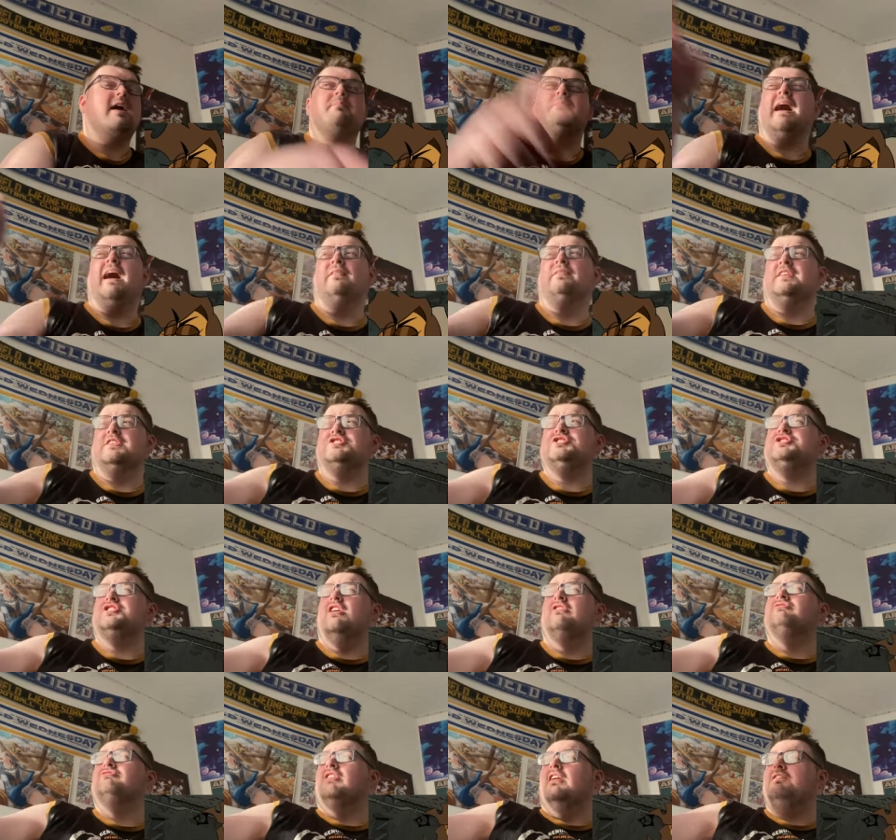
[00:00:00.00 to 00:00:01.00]
about the
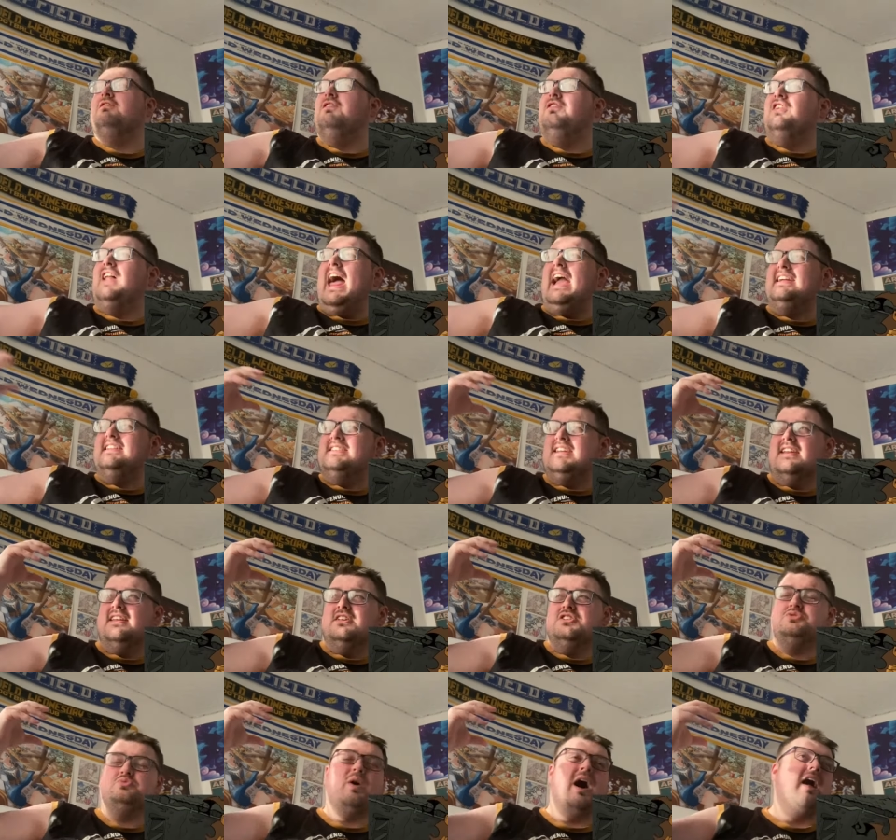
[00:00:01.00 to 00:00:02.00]
sun reflecting
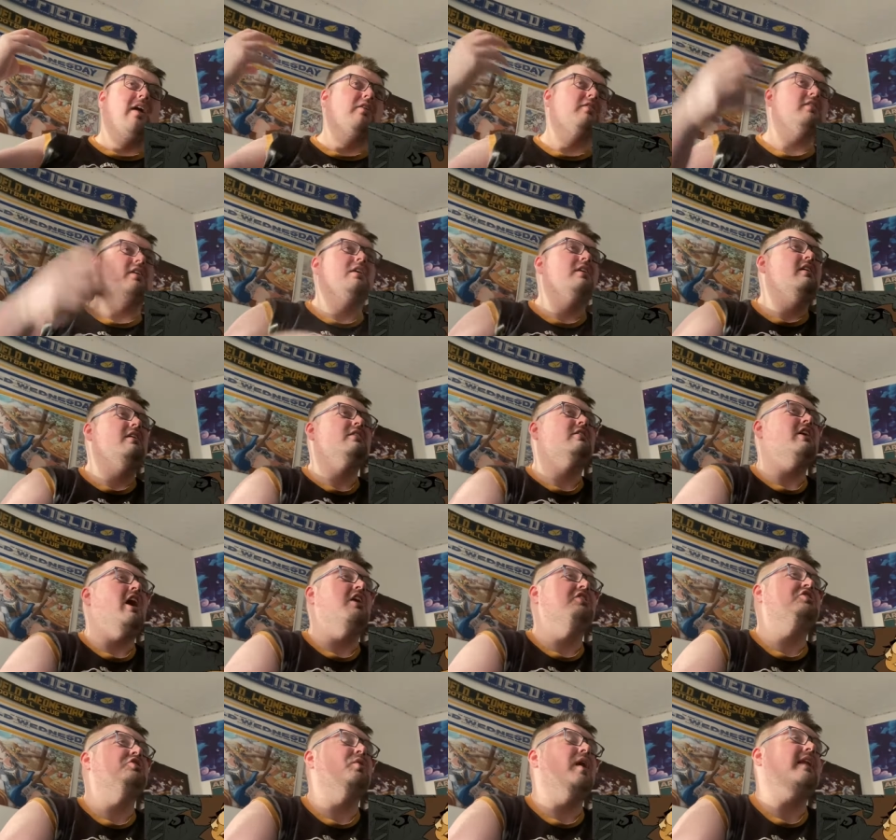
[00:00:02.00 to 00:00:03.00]
as well.
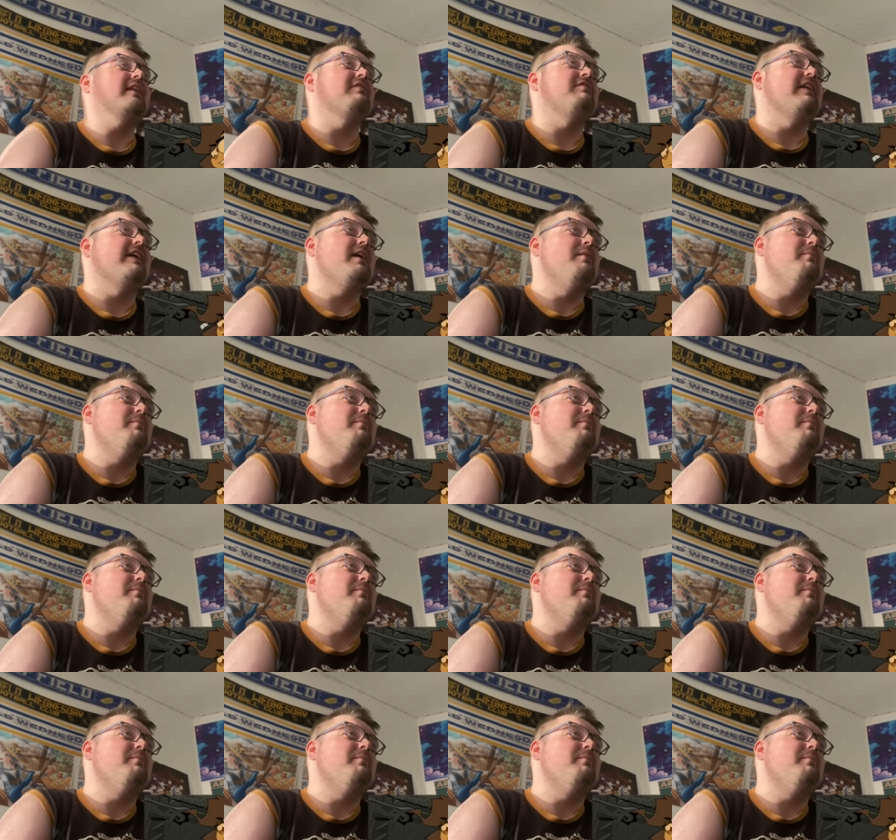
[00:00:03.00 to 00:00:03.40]
Can't do anything